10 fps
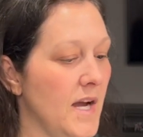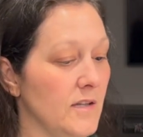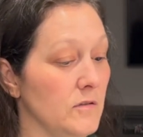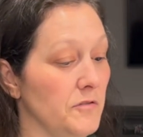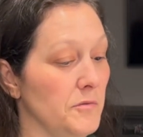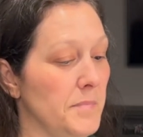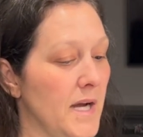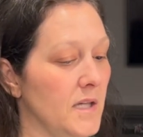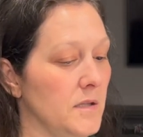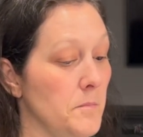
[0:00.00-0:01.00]
I don't ever
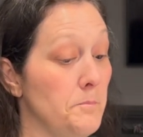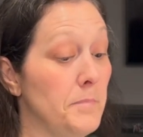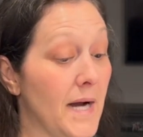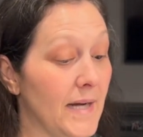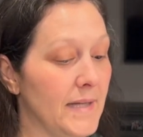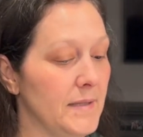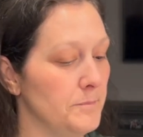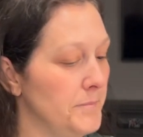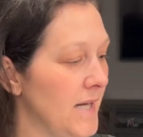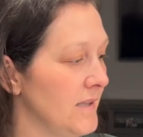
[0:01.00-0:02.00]
bag, buy
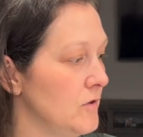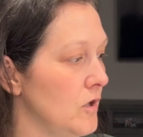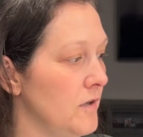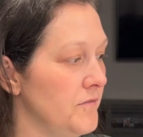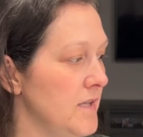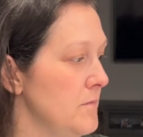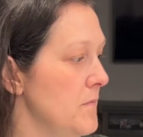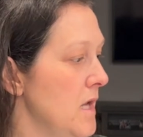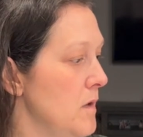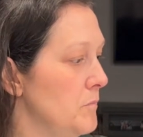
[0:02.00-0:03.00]
bag coffee,
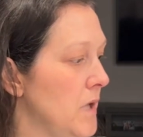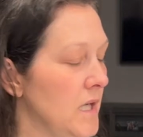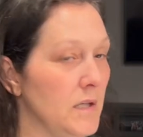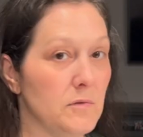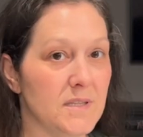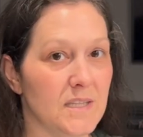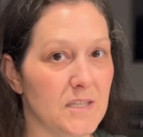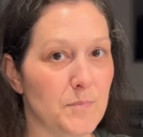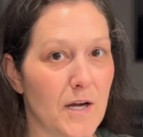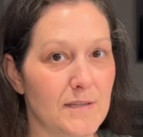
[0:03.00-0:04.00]
but it was
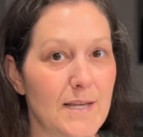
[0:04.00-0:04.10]
six bucks.